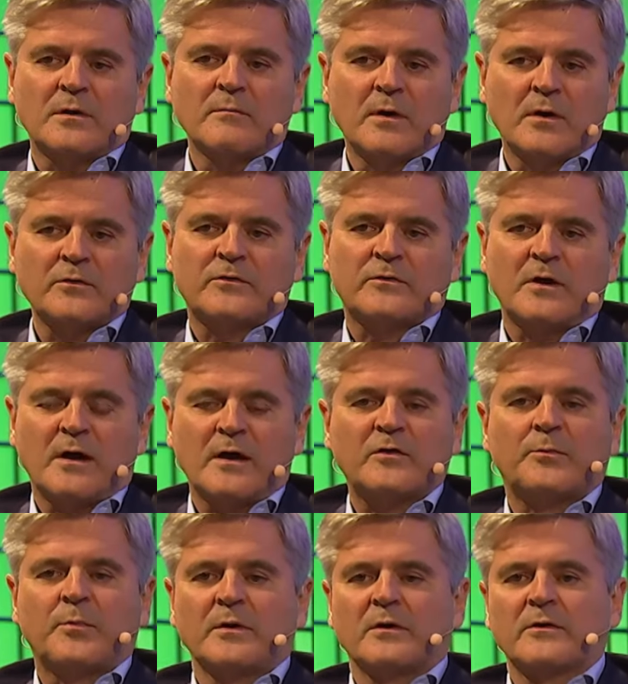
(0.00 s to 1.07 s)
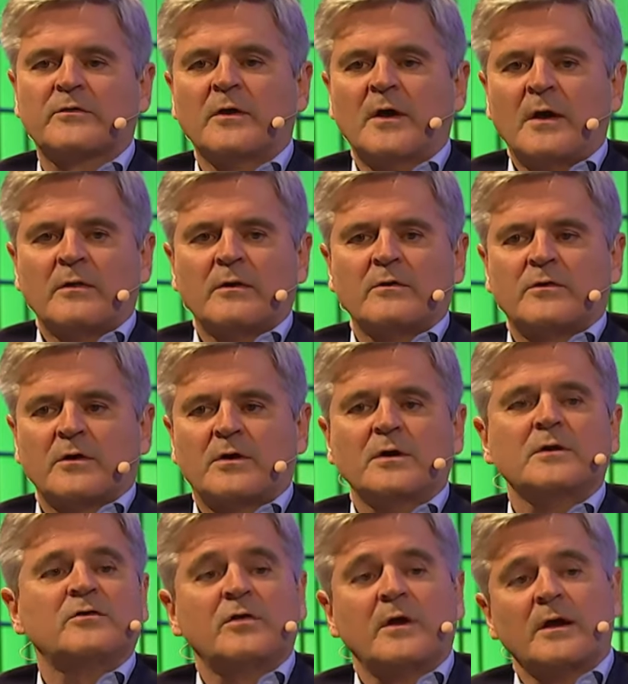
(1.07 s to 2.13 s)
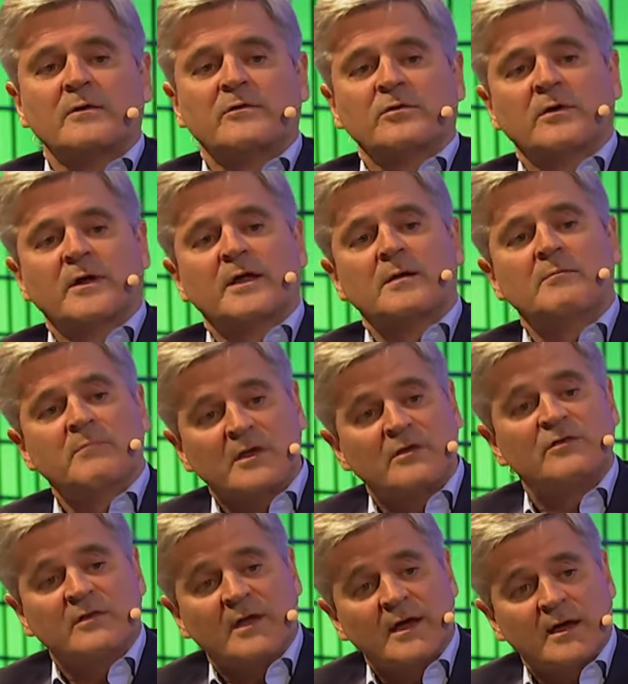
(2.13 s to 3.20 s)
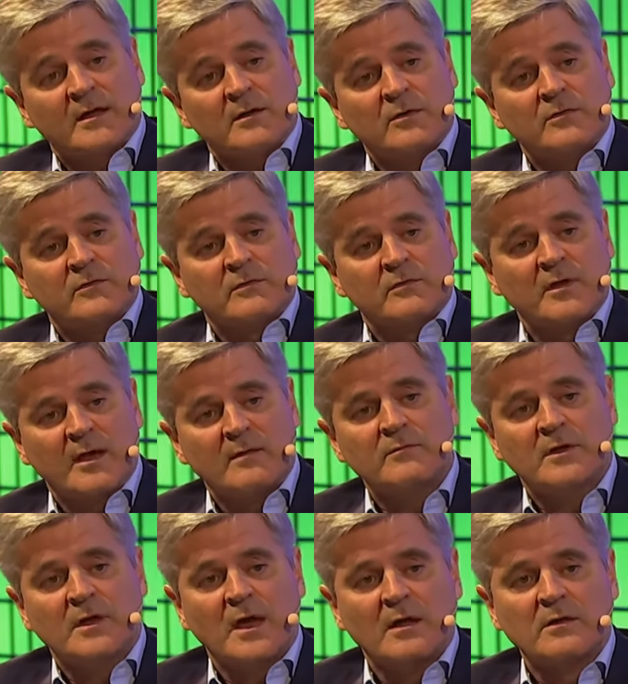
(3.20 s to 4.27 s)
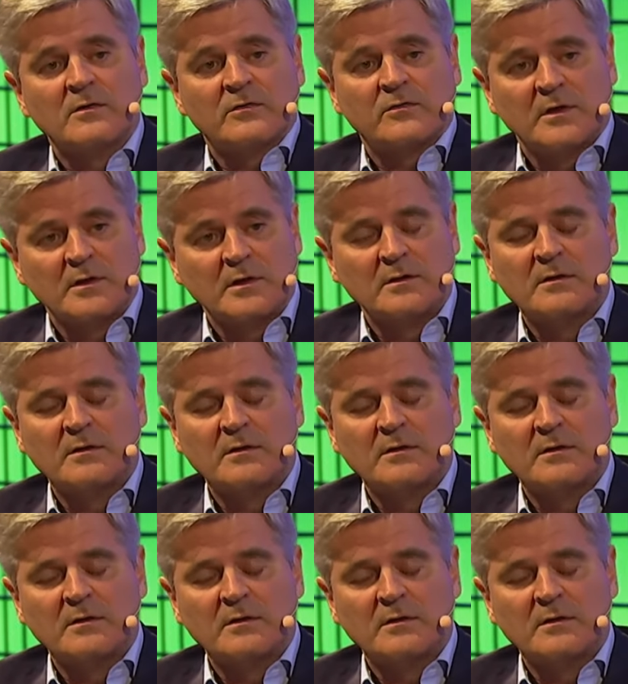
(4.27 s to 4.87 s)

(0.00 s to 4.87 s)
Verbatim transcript: to most hospitals, there's a good chance you'll get a misdiagnosis. MD Anderson in